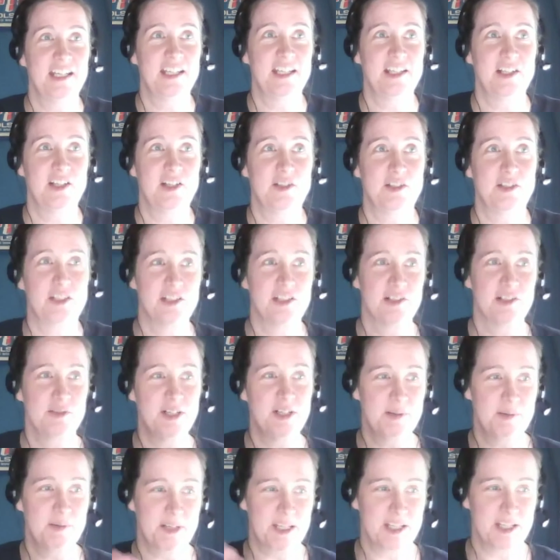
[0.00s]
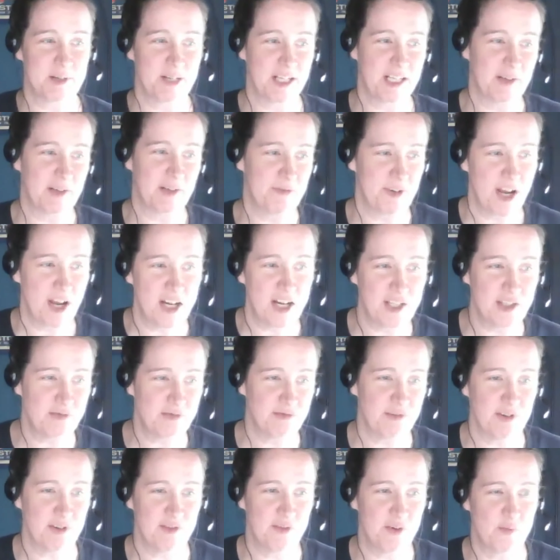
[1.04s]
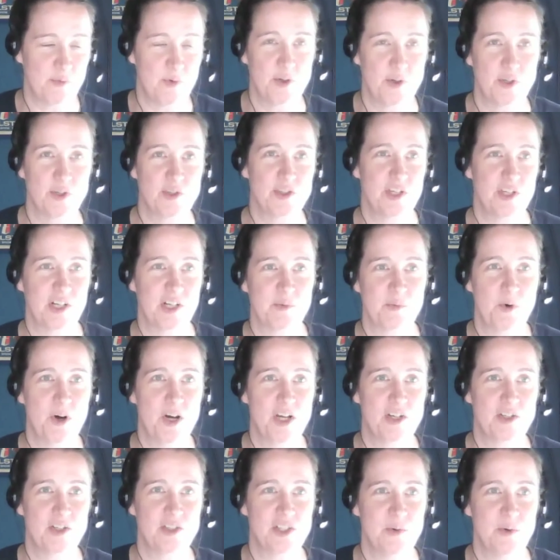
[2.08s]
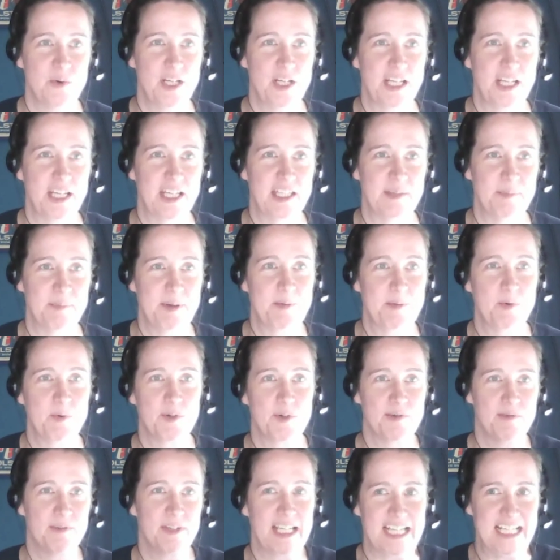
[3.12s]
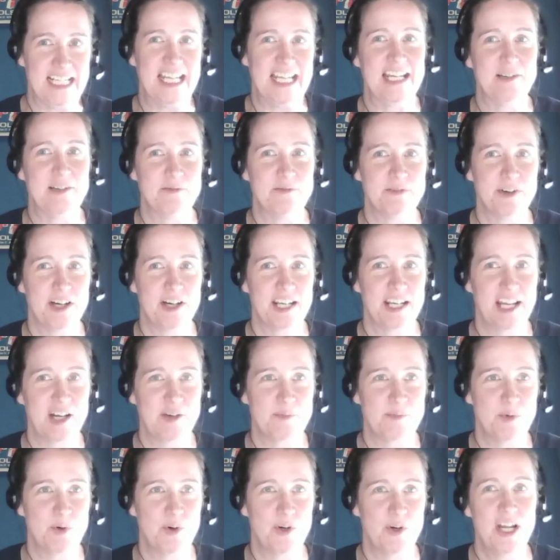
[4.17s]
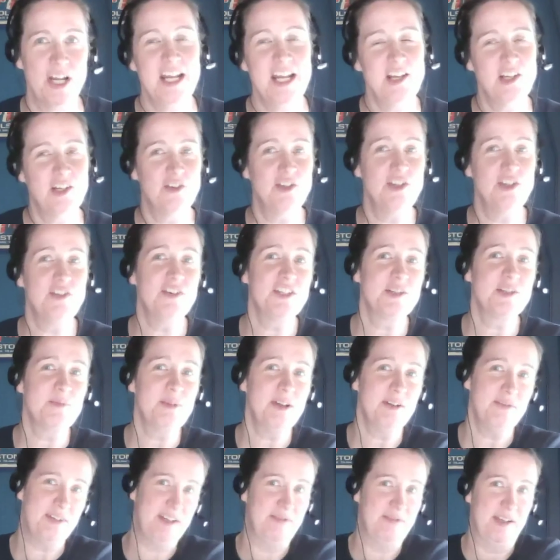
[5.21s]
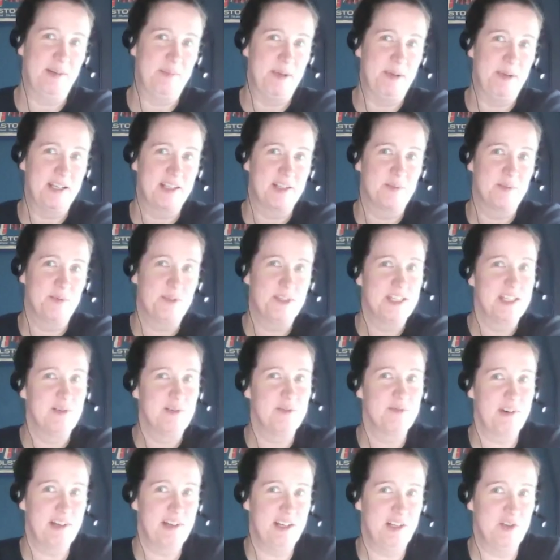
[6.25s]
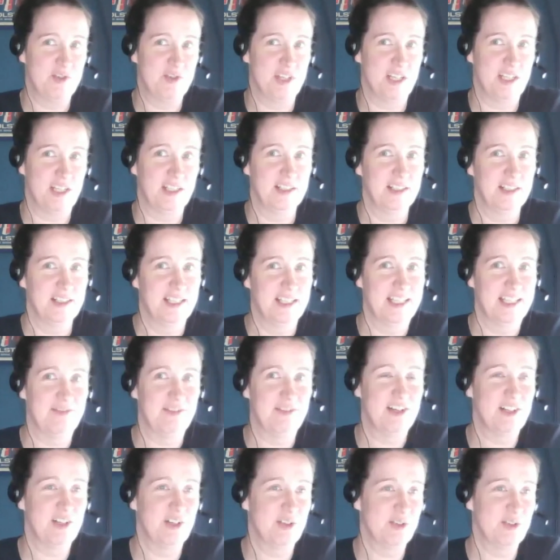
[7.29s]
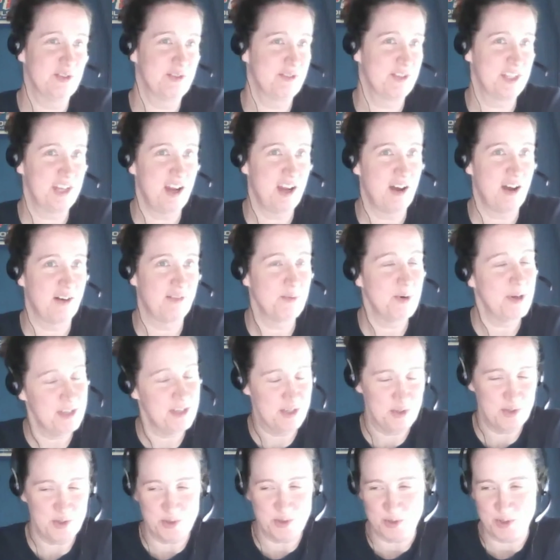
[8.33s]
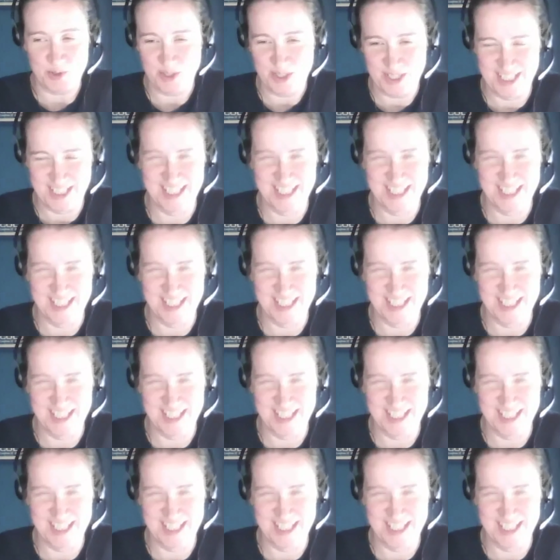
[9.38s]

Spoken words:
could it's like a fly through of what you're doing and why you're doing it, that people want to lean in and find out more. You've had some lovely feedback. Someone said it was very interesting and they've learned lots of stuff. Well done, George.